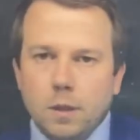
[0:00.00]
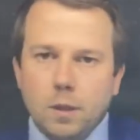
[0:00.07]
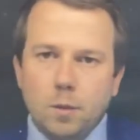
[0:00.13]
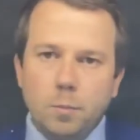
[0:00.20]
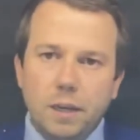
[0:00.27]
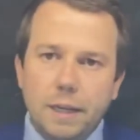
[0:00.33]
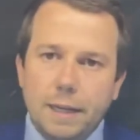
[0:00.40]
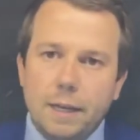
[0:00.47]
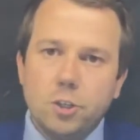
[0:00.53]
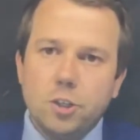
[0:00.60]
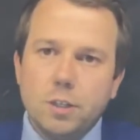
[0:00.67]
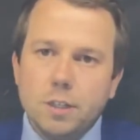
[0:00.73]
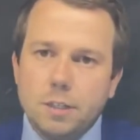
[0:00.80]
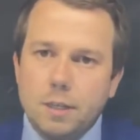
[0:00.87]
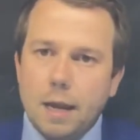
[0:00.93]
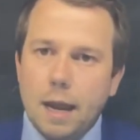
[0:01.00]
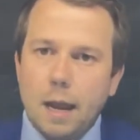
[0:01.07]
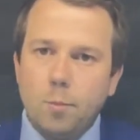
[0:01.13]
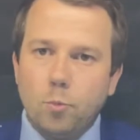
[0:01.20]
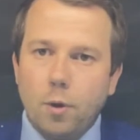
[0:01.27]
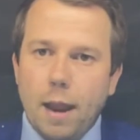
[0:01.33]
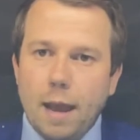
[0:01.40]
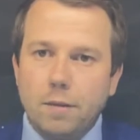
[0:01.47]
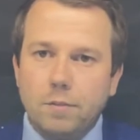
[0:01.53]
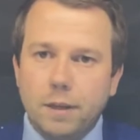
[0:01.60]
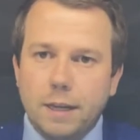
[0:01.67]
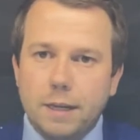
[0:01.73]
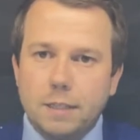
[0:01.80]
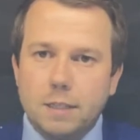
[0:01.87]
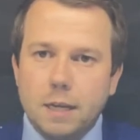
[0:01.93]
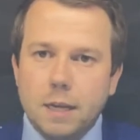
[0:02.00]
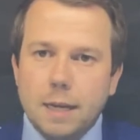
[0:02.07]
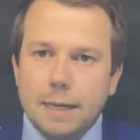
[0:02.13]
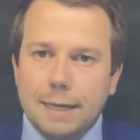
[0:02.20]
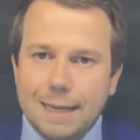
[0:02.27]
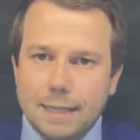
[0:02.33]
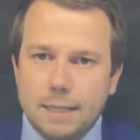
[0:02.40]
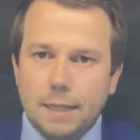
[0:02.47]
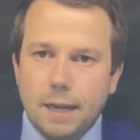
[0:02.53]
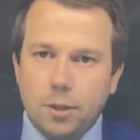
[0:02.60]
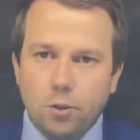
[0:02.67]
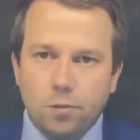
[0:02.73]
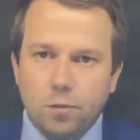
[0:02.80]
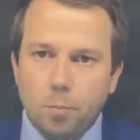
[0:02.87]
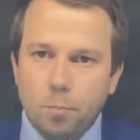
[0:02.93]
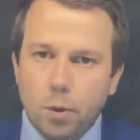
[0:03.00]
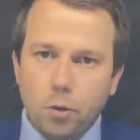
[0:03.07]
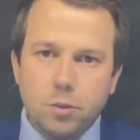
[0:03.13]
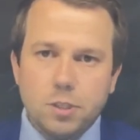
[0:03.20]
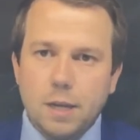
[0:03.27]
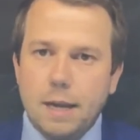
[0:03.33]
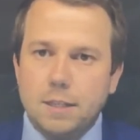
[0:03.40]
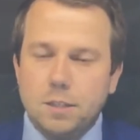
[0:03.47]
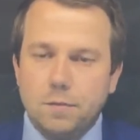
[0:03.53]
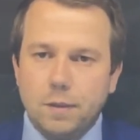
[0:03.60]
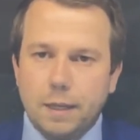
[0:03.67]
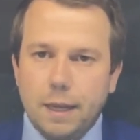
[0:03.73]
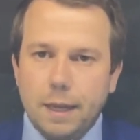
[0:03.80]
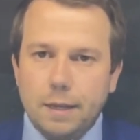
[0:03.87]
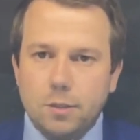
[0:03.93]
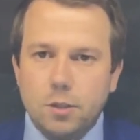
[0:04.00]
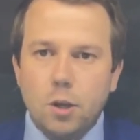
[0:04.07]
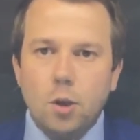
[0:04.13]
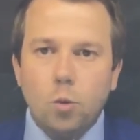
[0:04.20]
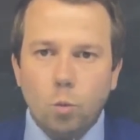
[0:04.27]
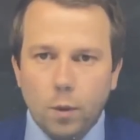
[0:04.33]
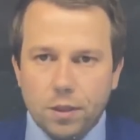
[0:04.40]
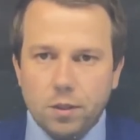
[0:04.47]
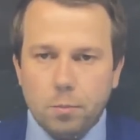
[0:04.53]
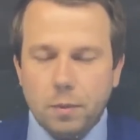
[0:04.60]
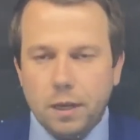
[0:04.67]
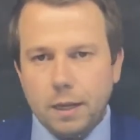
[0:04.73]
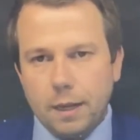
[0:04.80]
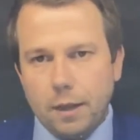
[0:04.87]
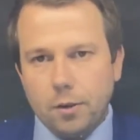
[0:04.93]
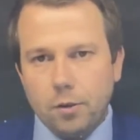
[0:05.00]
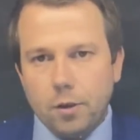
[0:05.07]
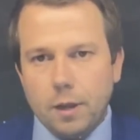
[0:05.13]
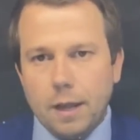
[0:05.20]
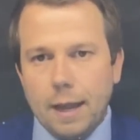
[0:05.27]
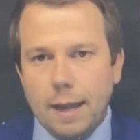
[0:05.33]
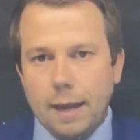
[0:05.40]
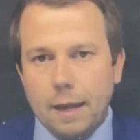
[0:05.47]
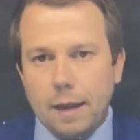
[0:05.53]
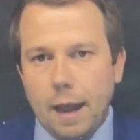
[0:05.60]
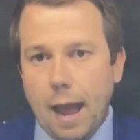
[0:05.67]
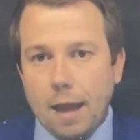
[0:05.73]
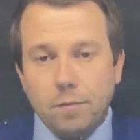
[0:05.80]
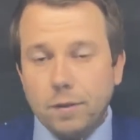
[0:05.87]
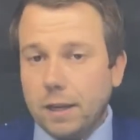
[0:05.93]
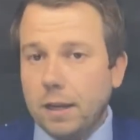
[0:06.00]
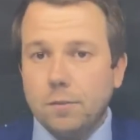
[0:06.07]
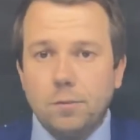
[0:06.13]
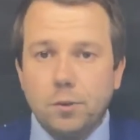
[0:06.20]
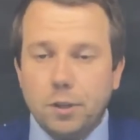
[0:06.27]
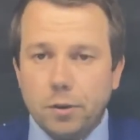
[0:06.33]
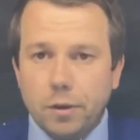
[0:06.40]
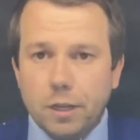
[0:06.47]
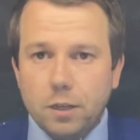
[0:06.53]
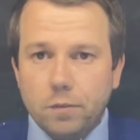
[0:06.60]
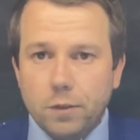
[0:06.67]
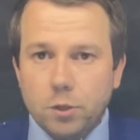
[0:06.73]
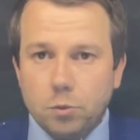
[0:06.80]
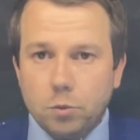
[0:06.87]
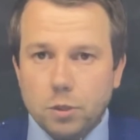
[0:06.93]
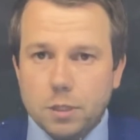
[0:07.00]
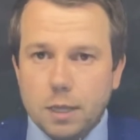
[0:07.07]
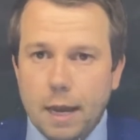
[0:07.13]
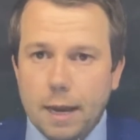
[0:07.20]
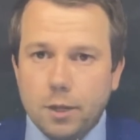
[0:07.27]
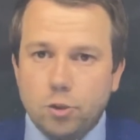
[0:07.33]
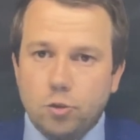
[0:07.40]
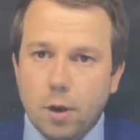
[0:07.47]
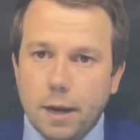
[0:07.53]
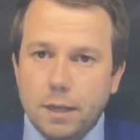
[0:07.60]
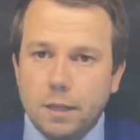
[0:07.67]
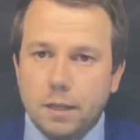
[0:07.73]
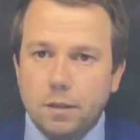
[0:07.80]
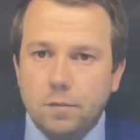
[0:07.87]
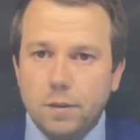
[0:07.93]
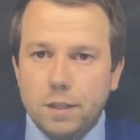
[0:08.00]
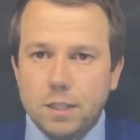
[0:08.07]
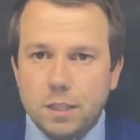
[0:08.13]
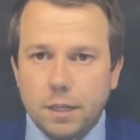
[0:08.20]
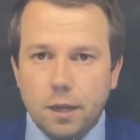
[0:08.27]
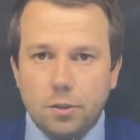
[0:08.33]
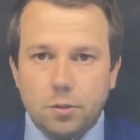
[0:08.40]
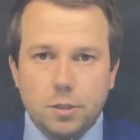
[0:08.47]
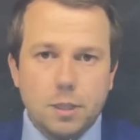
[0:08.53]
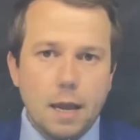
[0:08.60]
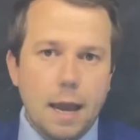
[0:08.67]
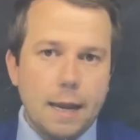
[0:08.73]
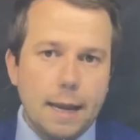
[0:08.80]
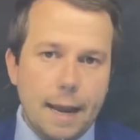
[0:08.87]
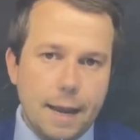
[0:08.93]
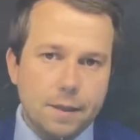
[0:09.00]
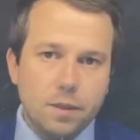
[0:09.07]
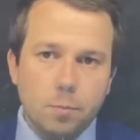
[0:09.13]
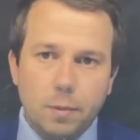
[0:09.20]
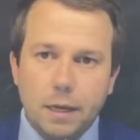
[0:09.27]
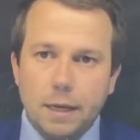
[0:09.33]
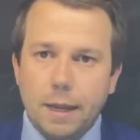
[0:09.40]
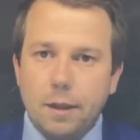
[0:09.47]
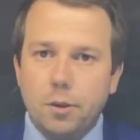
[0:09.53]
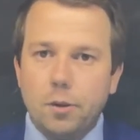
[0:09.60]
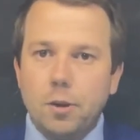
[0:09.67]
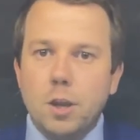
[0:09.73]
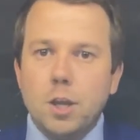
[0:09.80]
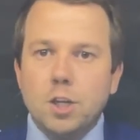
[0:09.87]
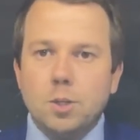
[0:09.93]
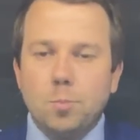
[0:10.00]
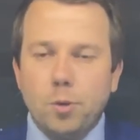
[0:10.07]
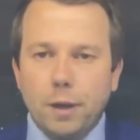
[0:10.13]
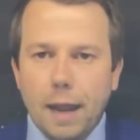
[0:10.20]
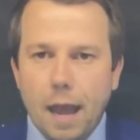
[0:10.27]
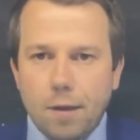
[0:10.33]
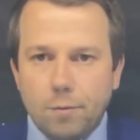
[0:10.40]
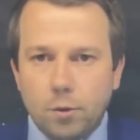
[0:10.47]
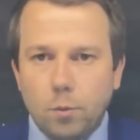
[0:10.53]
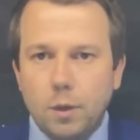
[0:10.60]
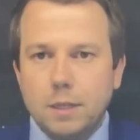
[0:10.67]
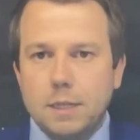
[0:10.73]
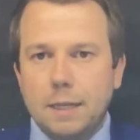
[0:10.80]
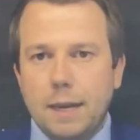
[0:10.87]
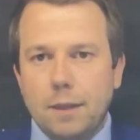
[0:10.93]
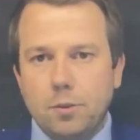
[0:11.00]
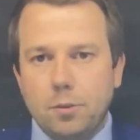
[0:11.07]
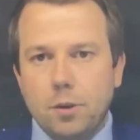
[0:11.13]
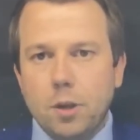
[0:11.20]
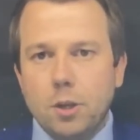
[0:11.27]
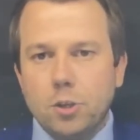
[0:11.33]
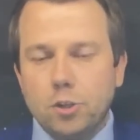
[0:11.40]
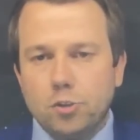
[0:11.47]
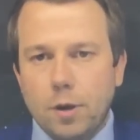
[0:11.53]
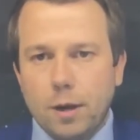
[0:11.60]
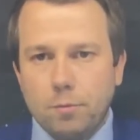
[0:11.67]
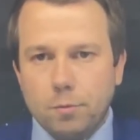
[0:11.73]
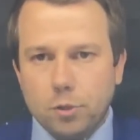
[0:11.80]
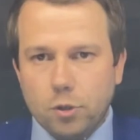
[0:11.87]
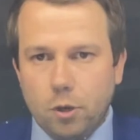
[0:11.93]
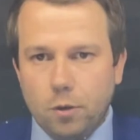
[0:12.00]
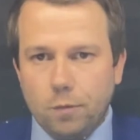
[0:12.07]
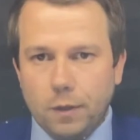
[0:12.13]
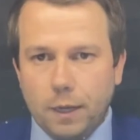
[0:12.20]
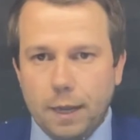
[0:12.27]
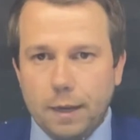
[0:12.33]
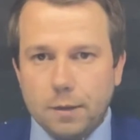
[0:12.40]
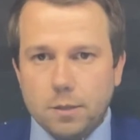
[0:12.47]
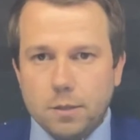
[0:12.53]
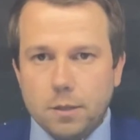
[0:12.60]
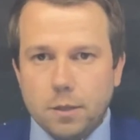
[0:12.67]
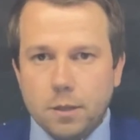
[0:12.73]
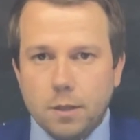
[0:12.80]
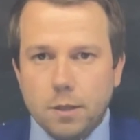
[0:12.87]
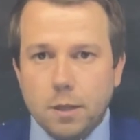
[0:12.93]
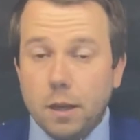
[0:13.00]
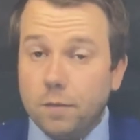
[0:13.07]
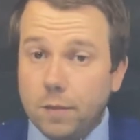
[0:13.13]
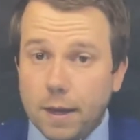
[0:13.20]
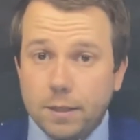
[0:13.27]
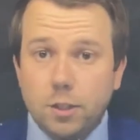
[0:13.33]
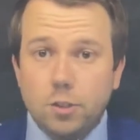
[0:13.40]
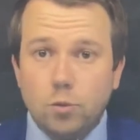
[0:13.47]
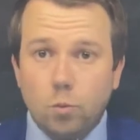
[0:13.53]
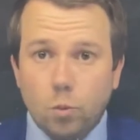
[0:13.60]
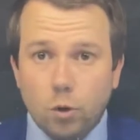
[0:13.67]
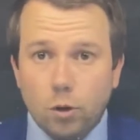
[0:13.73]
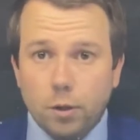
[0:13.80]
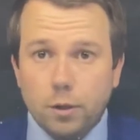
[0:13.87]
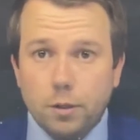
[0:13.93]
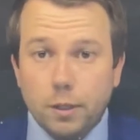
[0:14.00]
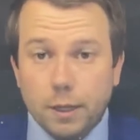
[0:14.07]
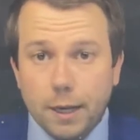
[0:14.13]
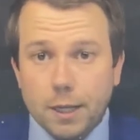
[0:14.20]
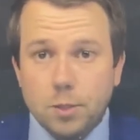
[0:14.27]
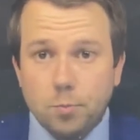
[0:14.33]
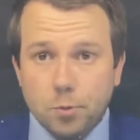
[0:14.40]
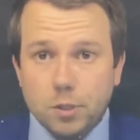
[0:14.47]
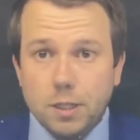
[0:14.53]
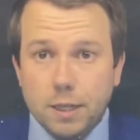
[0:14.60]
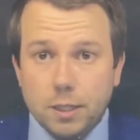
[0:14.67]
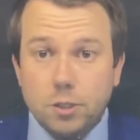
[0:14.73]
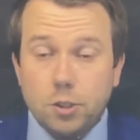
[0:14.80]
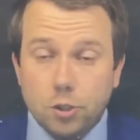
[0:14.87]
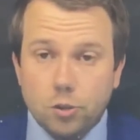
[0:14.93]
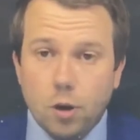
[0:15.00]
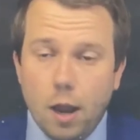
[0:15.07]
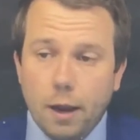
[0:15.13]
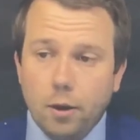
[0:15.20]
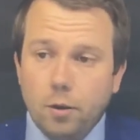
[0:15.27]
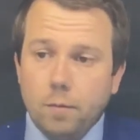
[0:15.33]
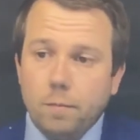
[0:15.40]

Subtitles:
Mediation is a time where advocates get together from both sides of the case with a mediator and advocate for their individual side, trying to convince the other side and the mediator to bring everyone together to try to resolve the case. If that doesn't work, the case proceeds to trial.